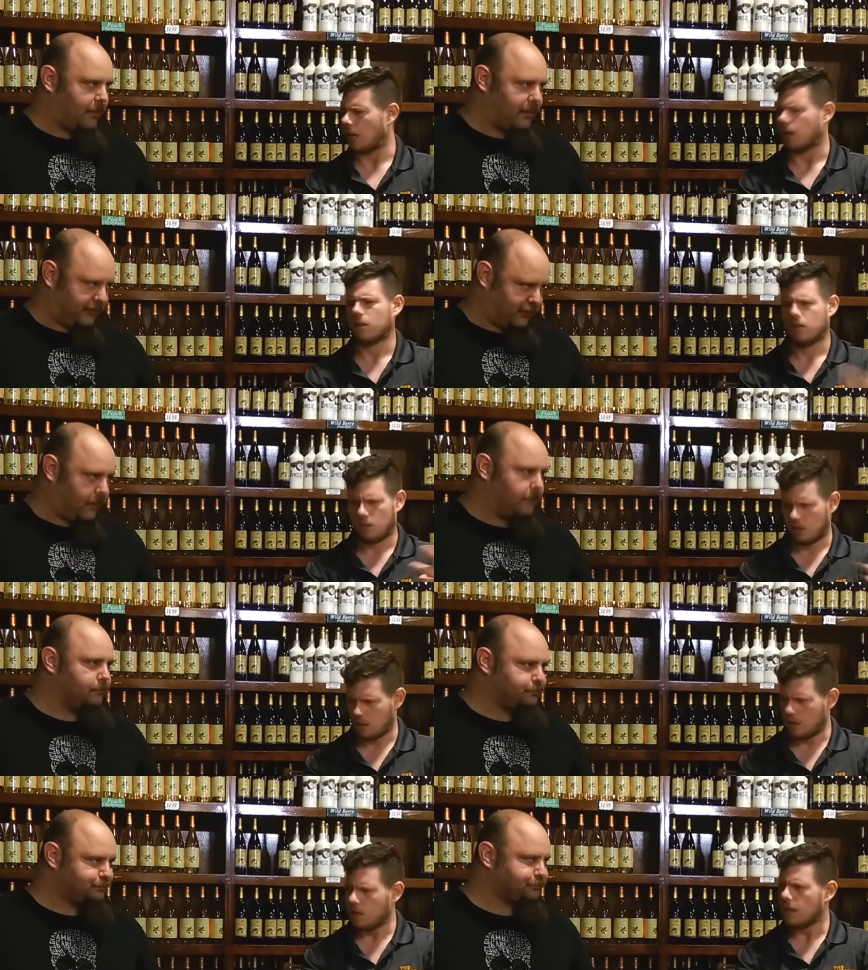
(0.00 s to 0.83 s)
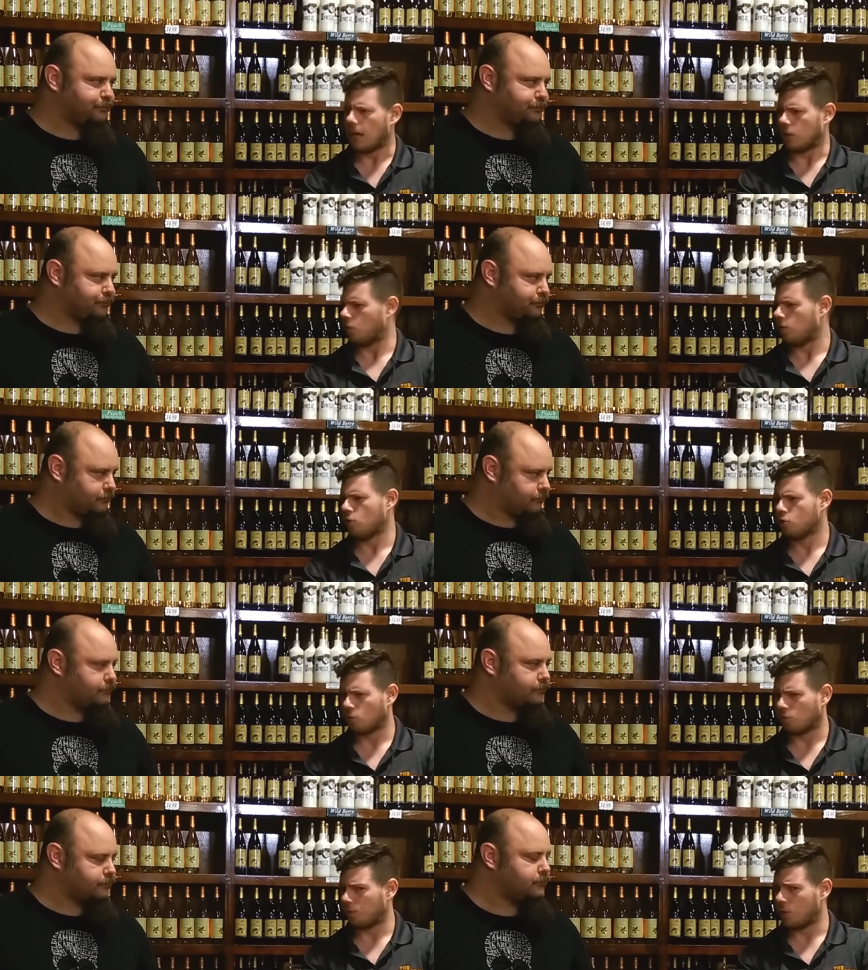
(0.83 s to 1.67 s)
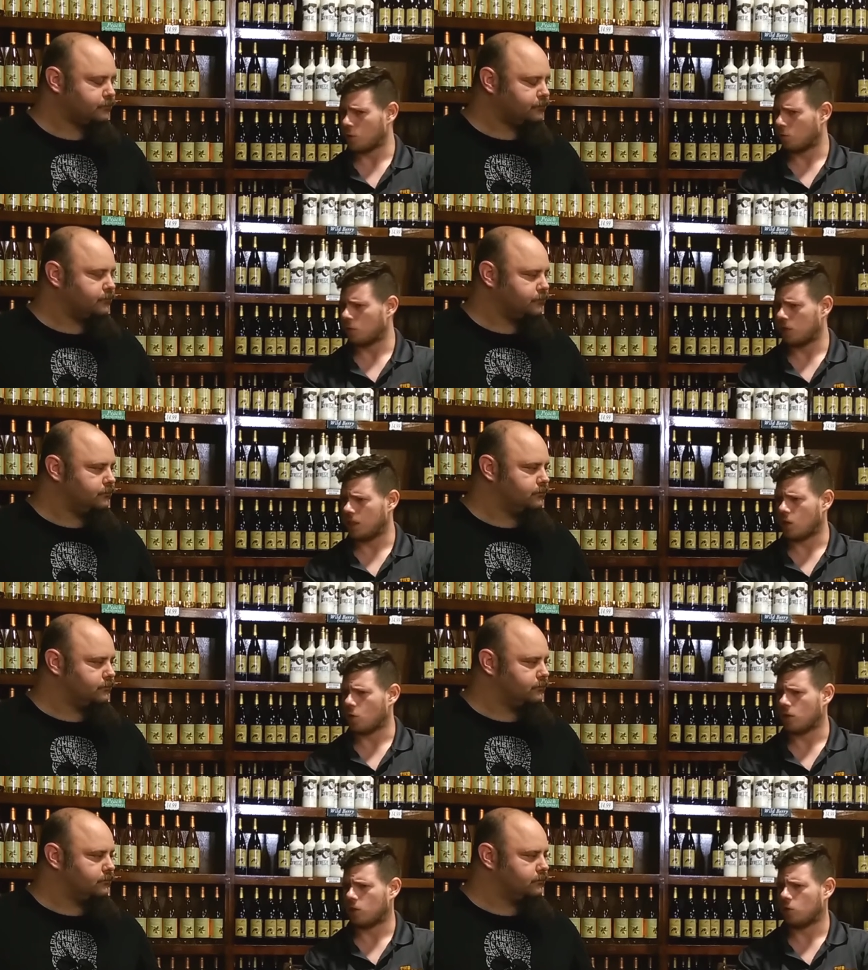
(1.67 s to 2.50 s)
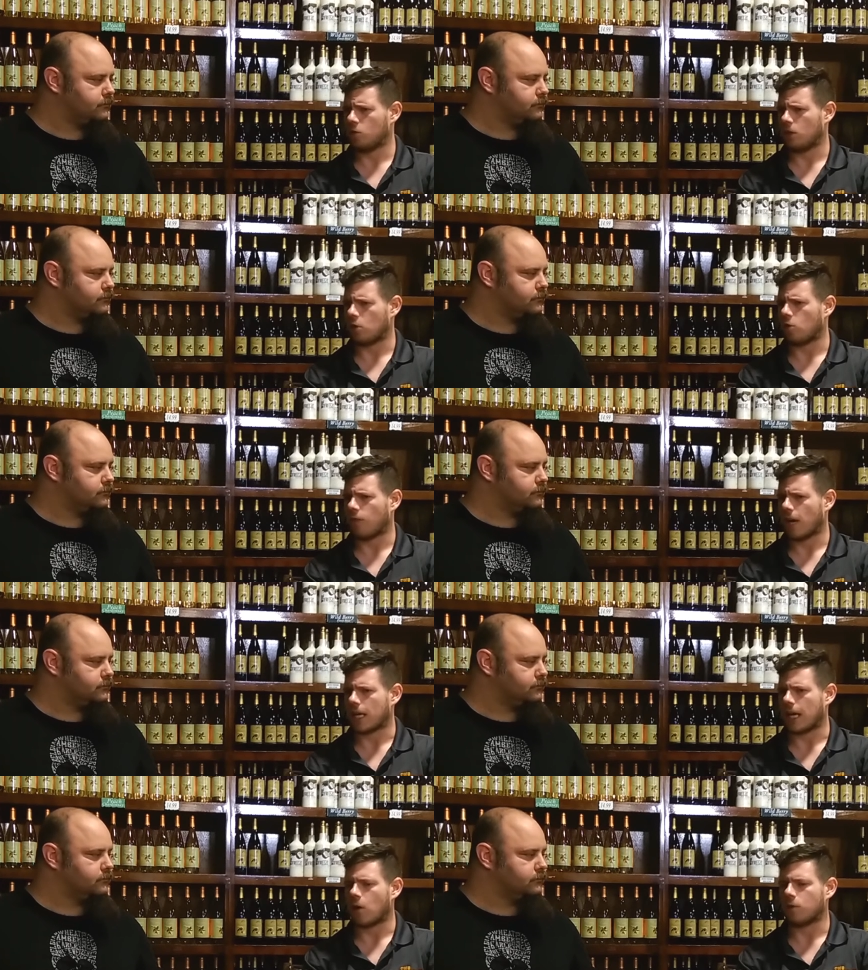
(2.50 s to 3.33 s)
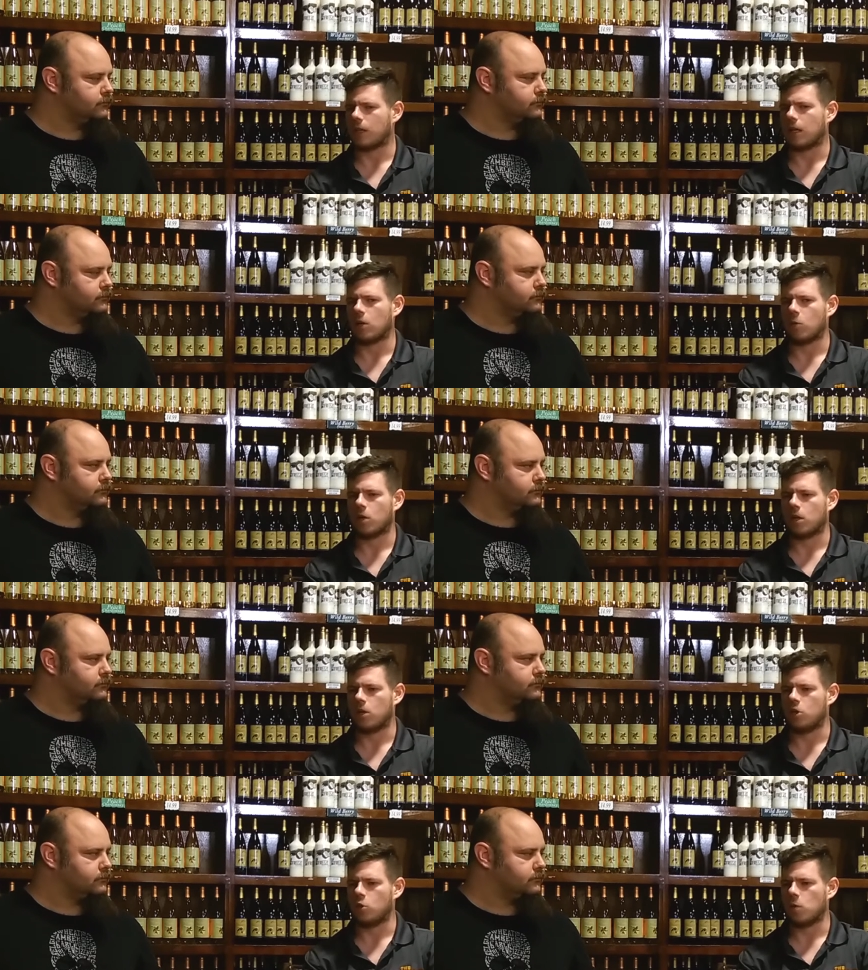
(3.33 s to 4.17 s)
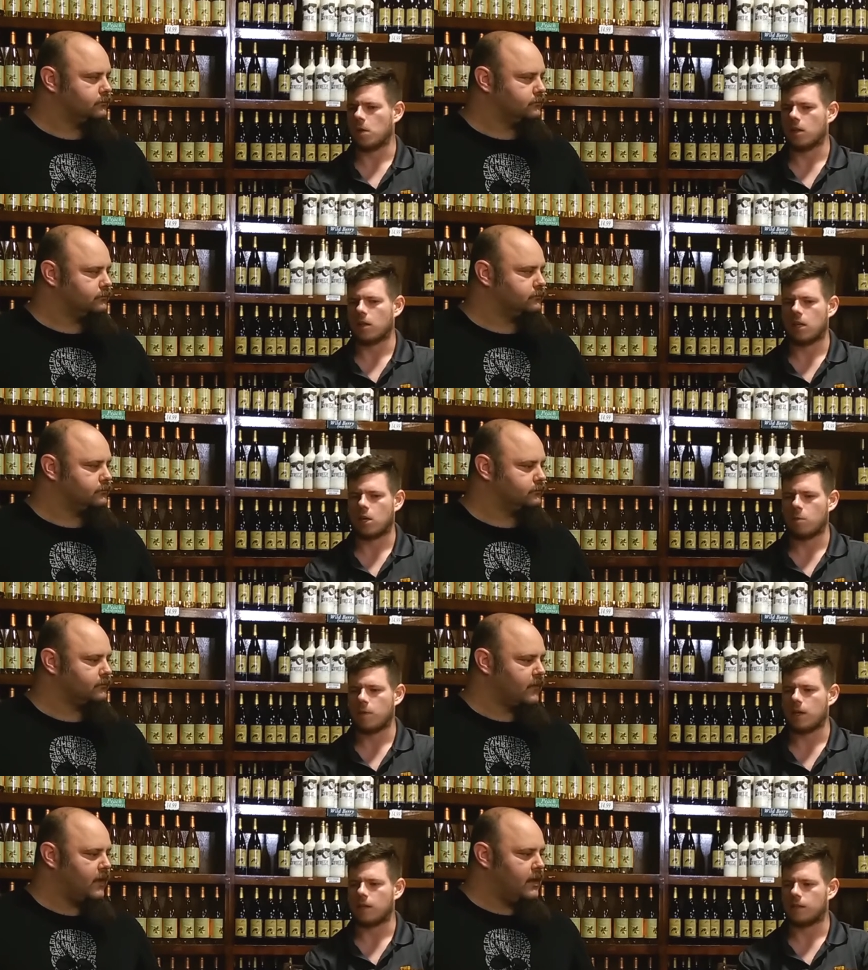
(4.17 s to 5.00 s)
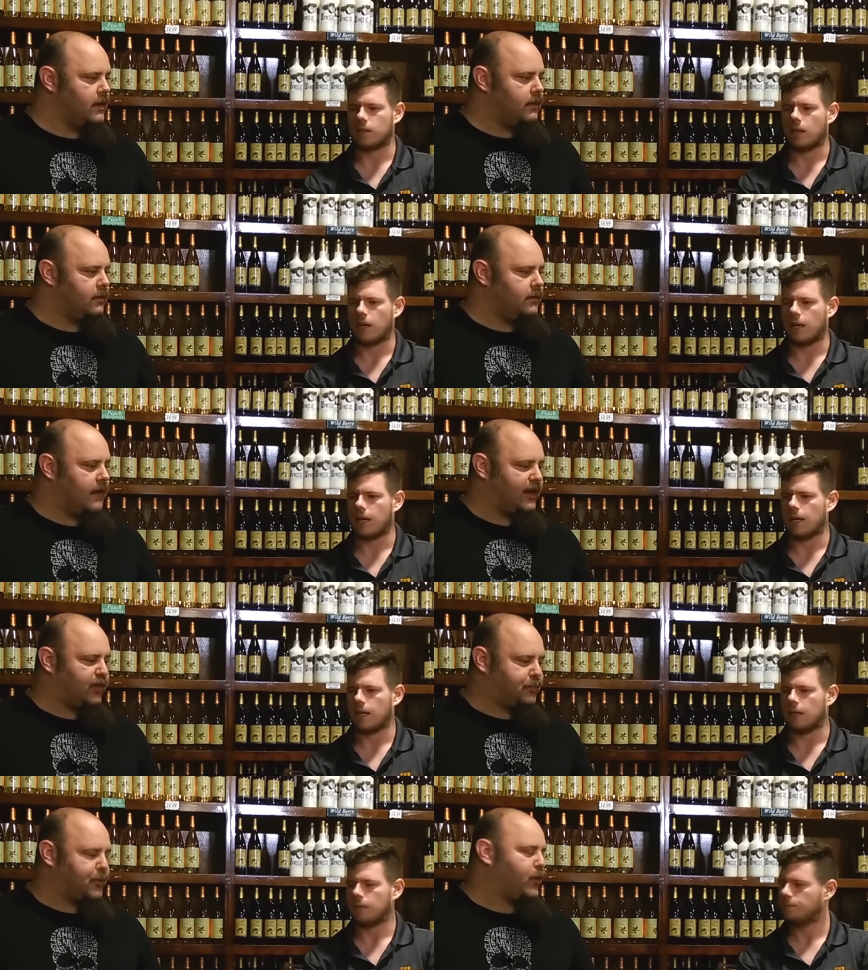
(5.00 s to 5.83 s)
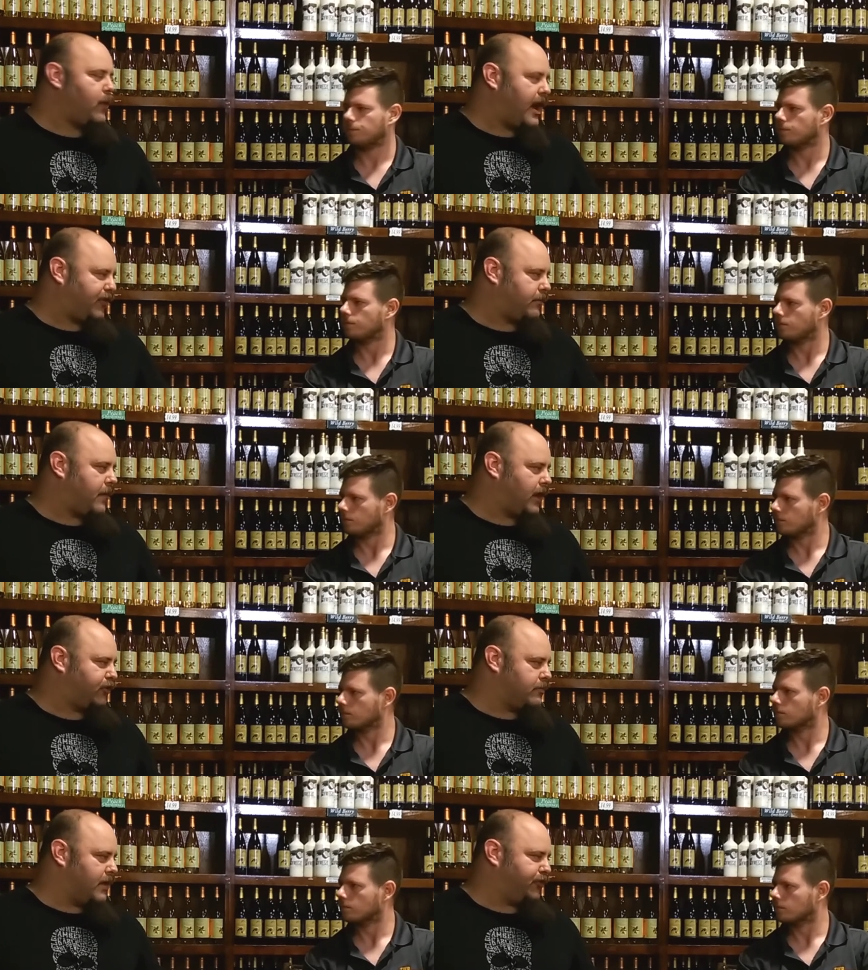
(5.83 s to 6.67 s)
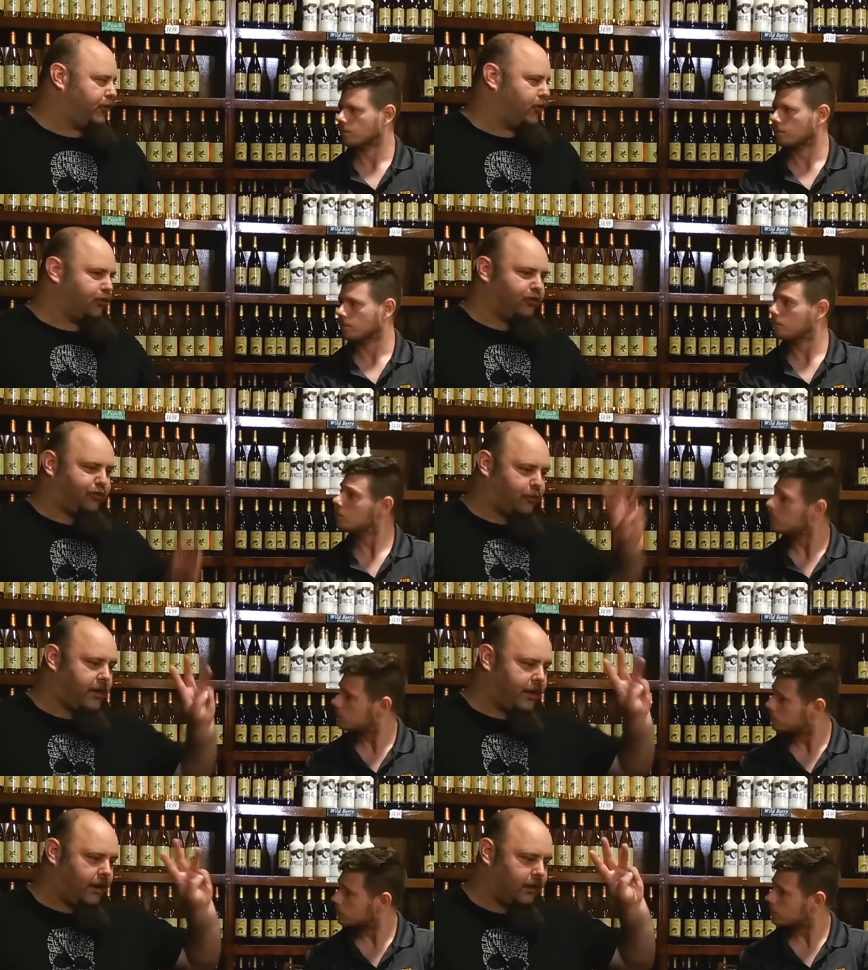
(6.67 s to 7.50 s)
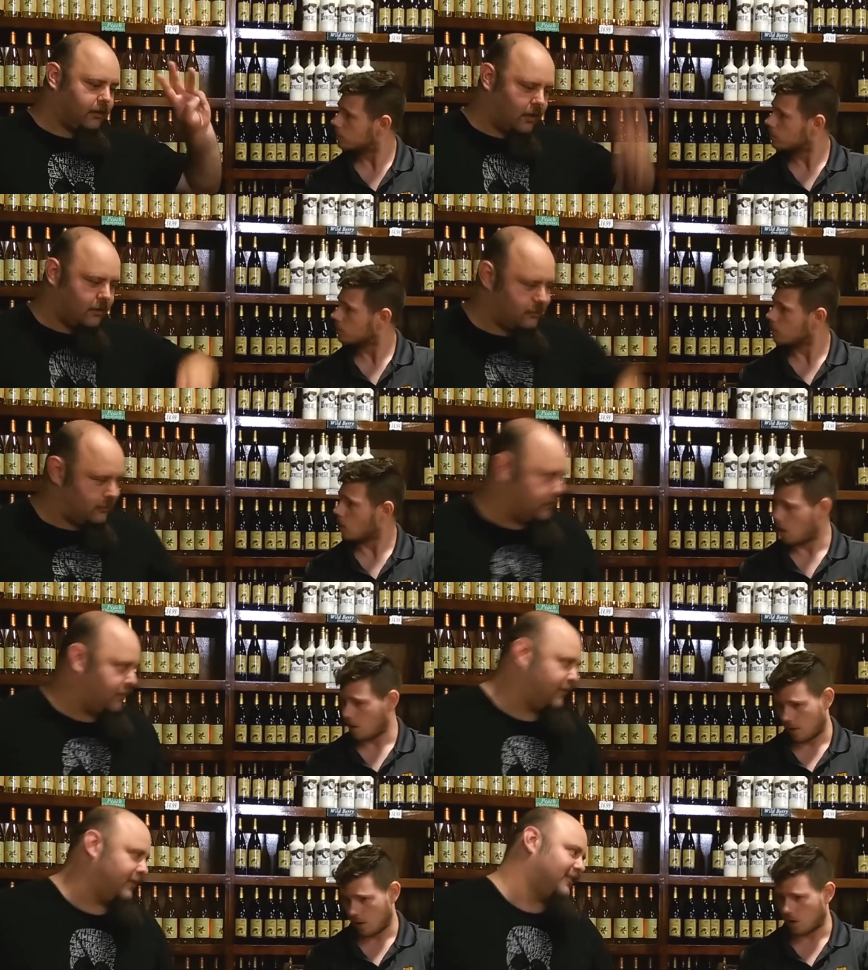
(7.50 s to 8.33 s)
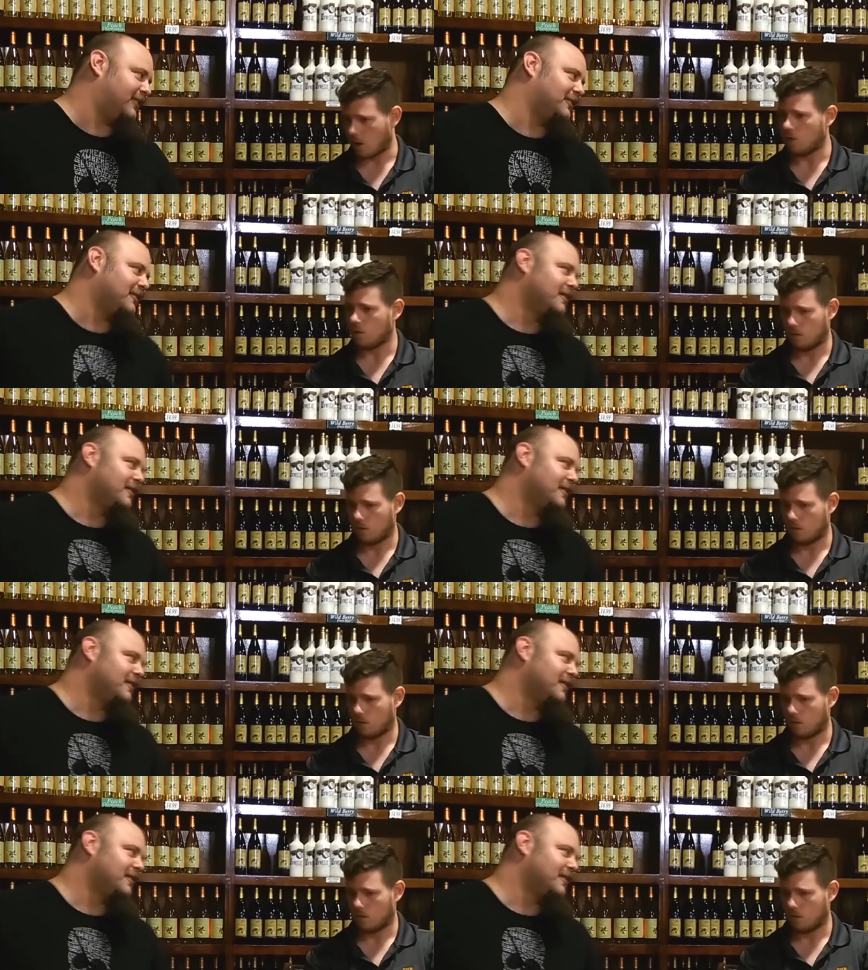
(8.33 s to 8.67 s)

Speaker 1: Yeah. I believe so. Yeah, so those are those are really the only two you find out there. We're gonna do it a little bit. Uh, I just uh, brewed
Speaker 2: a Weizenbock two months ago. So there's three. No. oh, there you go.